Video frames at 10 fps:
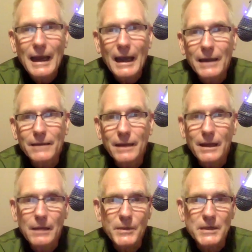And the
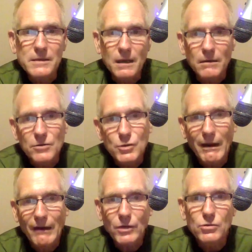key piece there is
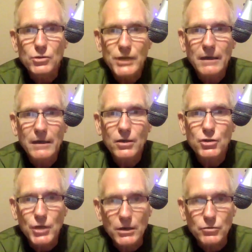you have to understand
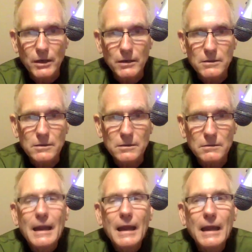exchange rates.
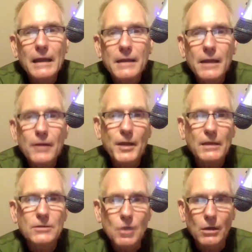And the other
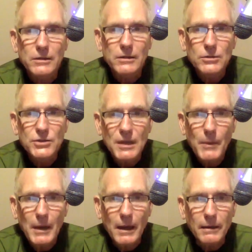thing is talk to your
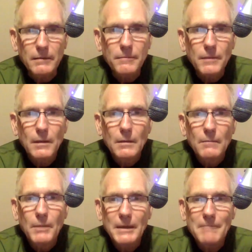CPA,
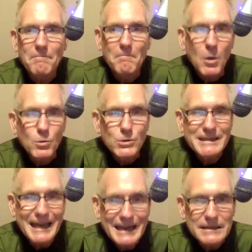But in
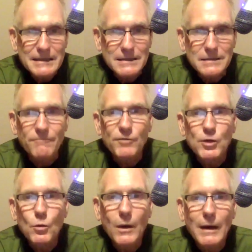most cases, if
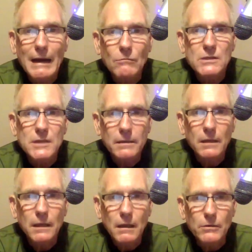you are
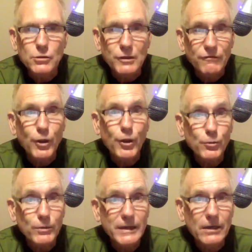outside the country for
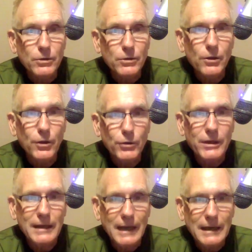
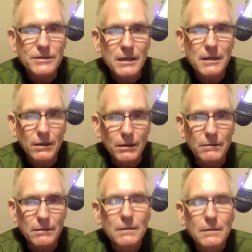330 days a year,